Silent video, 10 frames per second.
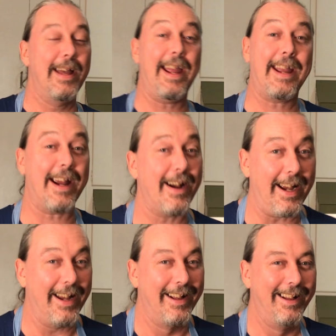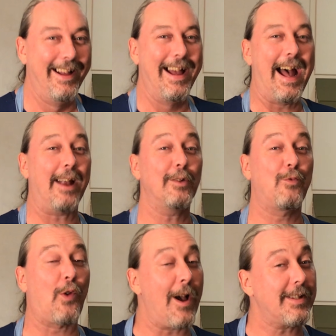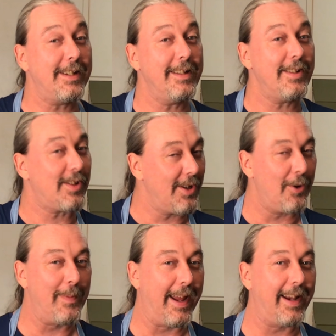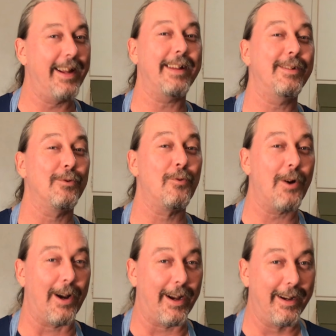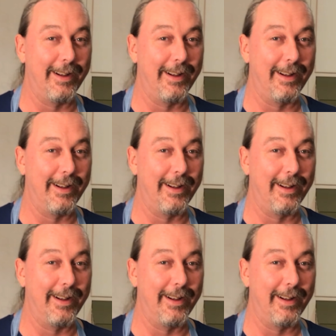Hey, Carrie, how does Frosty the Snowman get to work?